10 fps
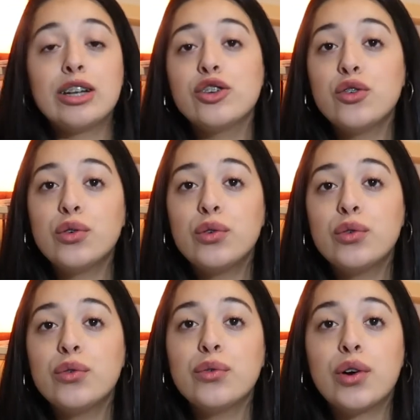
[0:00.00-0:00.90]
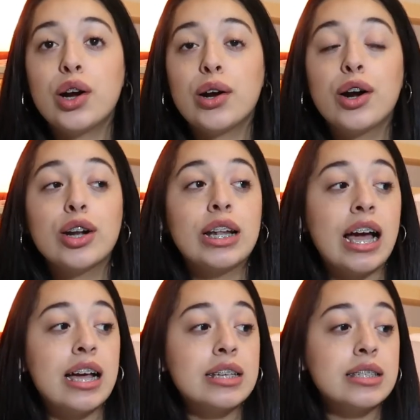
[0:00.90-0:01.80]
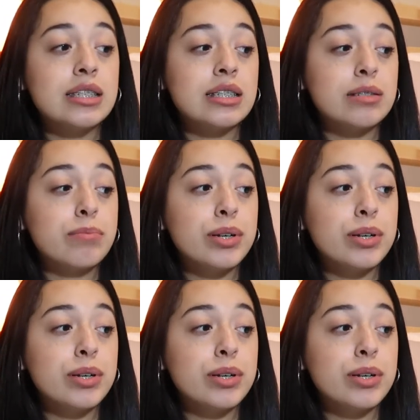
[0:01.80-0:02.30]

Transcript: I know. Our last